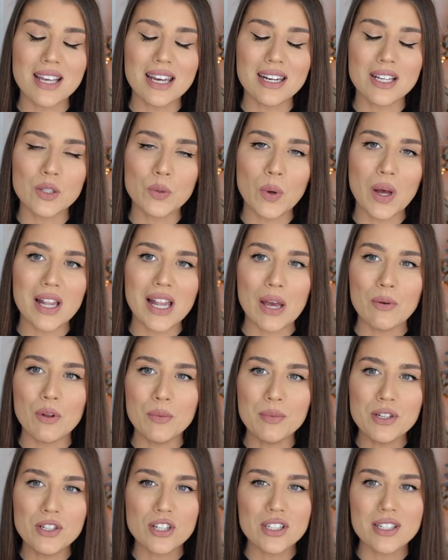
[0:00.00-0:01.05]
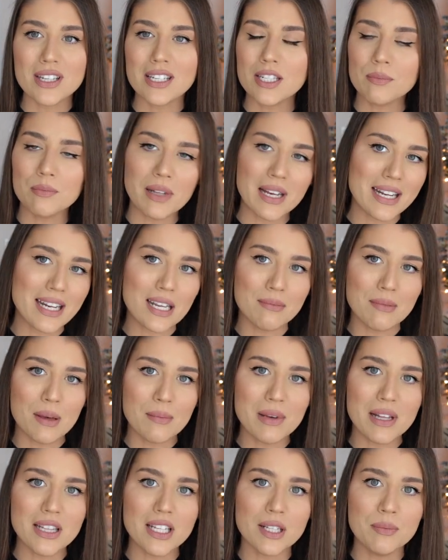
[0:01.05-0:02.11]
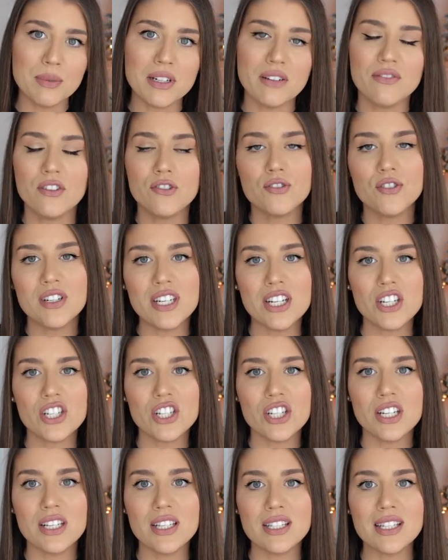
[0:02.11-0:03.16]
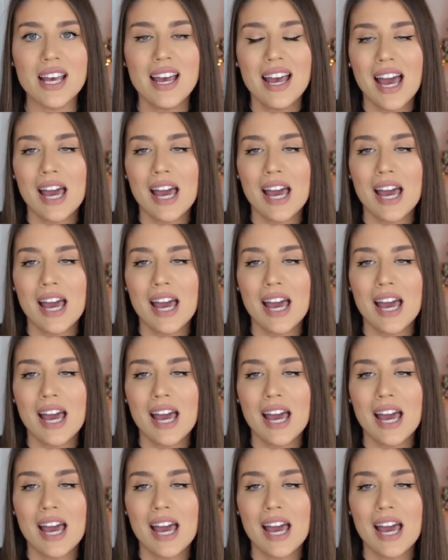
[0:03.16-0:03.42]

and as well I will be just explaining maybe a little bit of the traditions